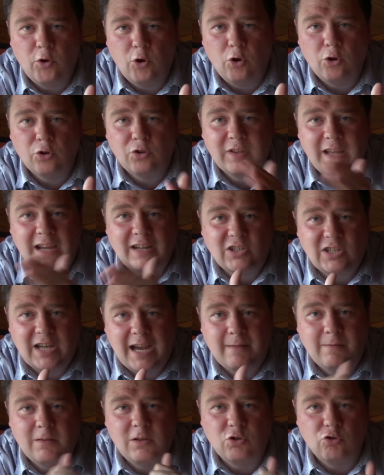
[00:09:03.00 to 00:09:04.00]
St
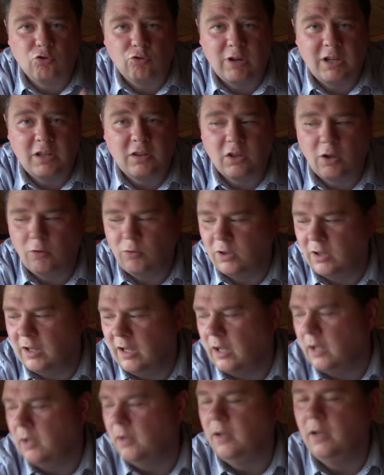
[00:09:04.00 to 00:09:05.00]
James's Street. So it's
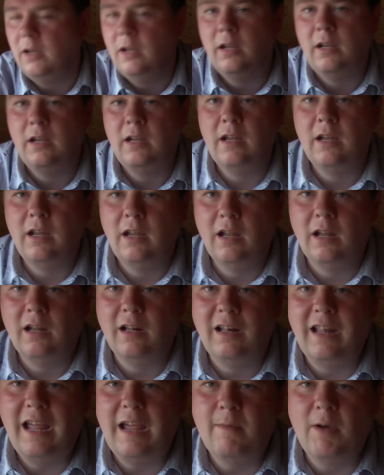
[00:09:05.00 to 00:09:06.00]
a
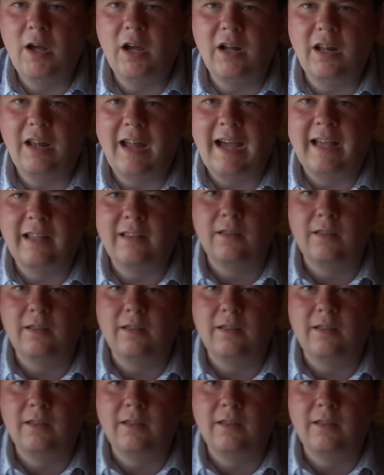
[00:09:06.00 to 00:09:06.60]
LIMA Class